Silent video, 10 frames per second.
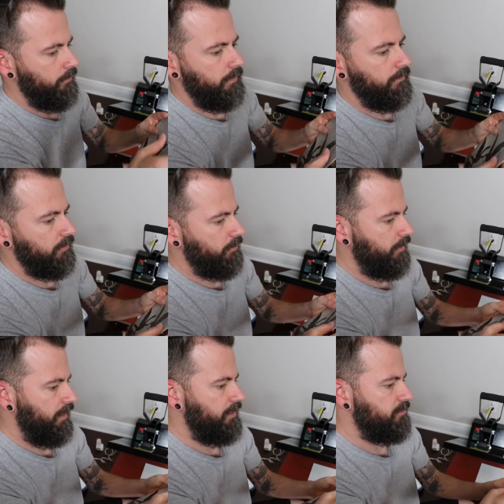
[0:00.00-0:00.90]
Leave a little
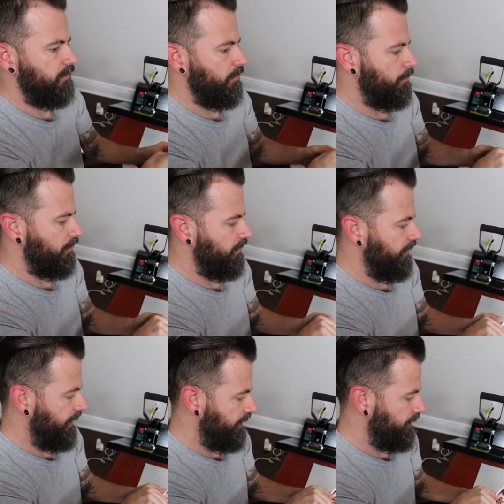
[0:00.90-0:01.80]
bit of edge around the book
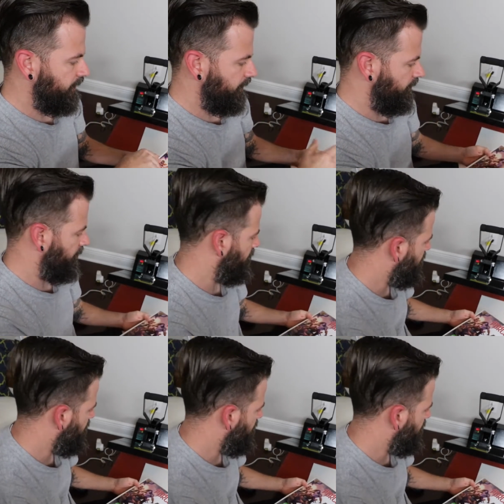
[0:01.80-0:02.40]
again, like you